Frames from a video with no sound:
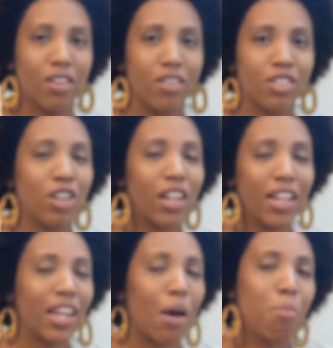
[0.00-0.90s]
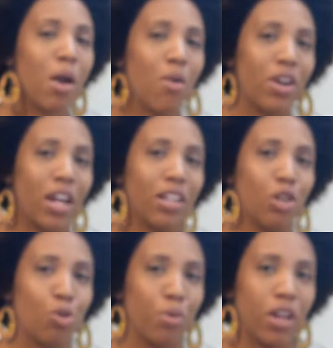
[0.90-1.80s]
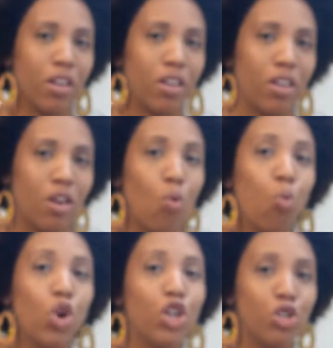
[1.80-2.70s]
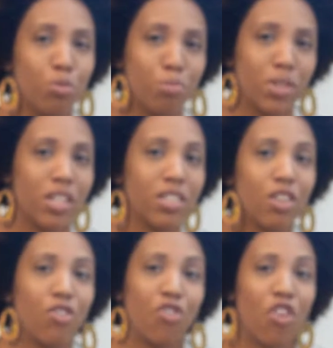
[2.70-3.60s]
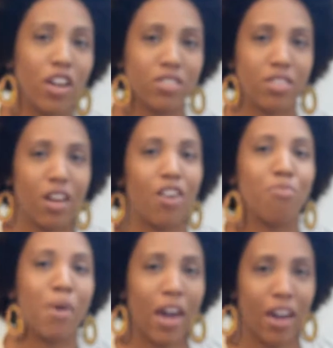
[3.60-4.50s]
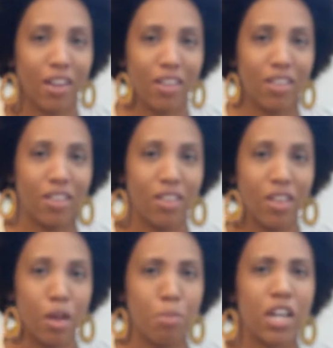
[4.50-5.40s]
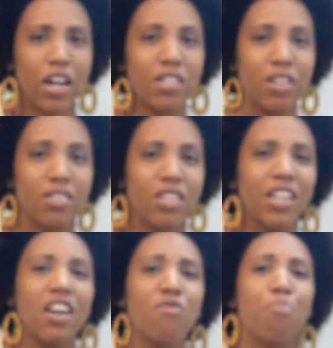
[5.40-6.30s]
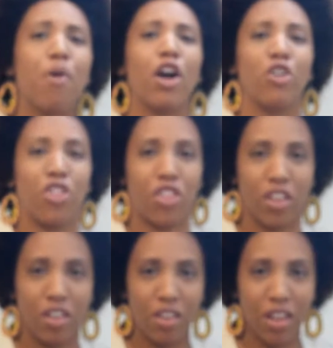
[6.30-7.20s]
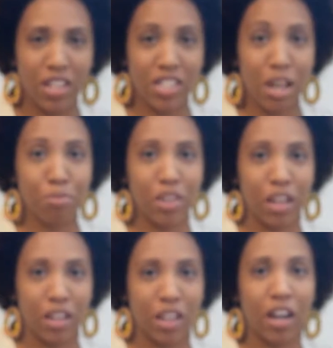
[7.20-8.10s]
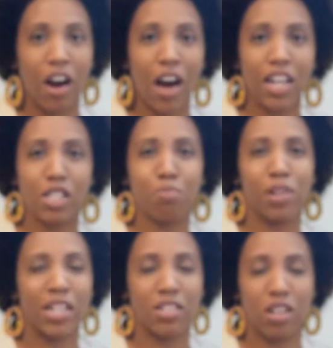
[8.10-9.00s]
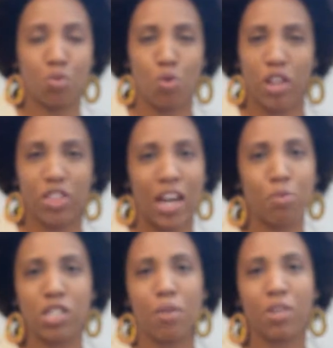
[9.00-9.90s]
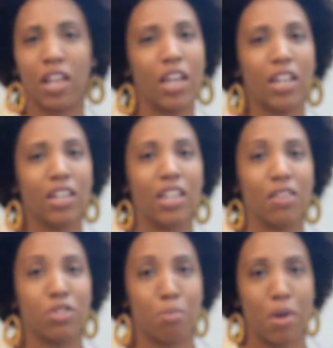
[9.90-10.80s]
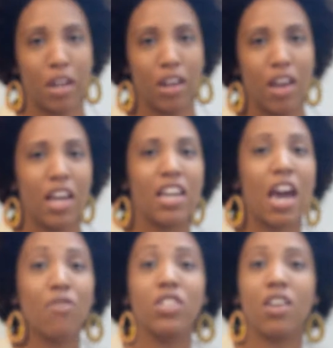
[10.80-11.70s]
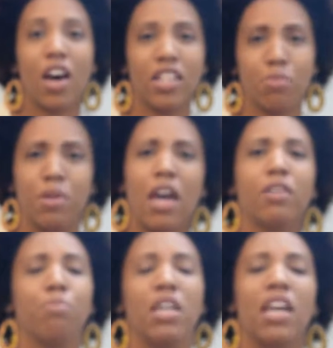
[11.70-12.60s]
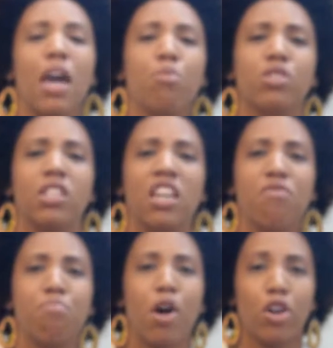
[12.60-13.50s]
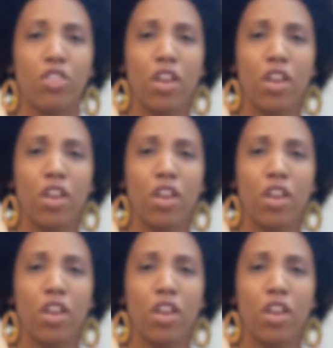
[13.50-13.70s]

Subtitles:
So let that marinate a little bit. Womb is in the front of man. Because to give birth is something that God has blessed us with. That was something that He didn't give to men. He gave it to us being able to give birth.